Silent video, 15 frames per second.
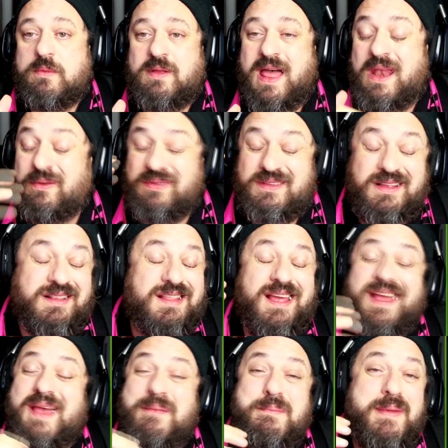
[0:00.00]
I don't think they
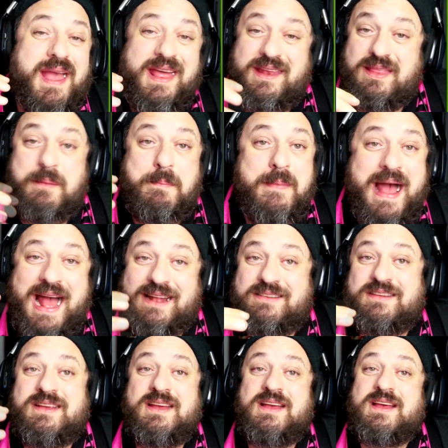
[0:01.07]
get man of the match
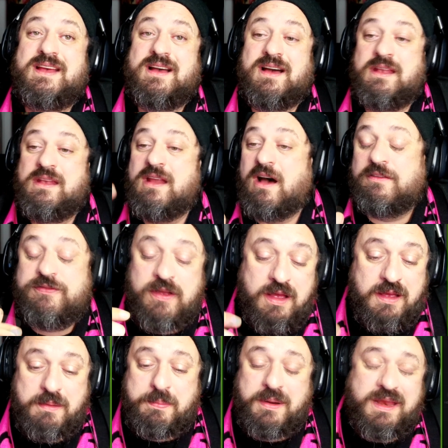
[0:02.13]
enough,
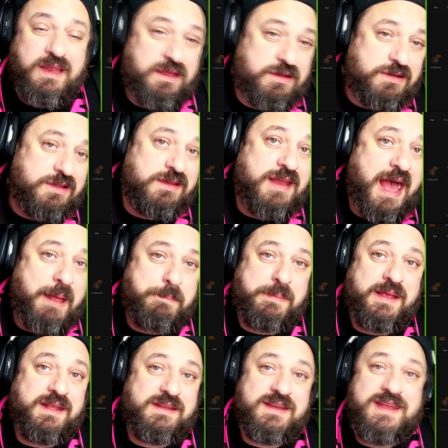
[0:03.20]
but he could not be
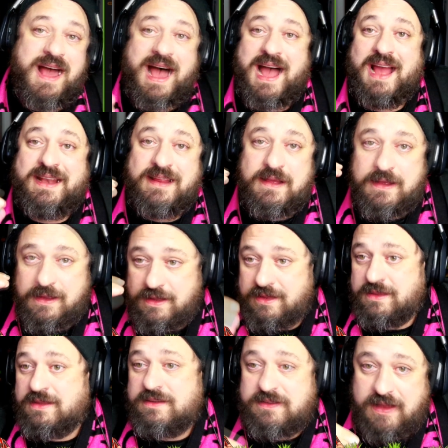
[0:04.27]
denied in
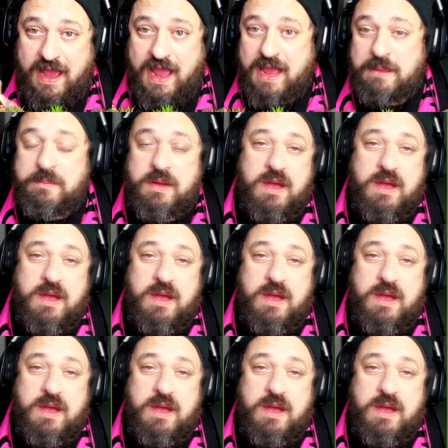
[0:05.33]
this game.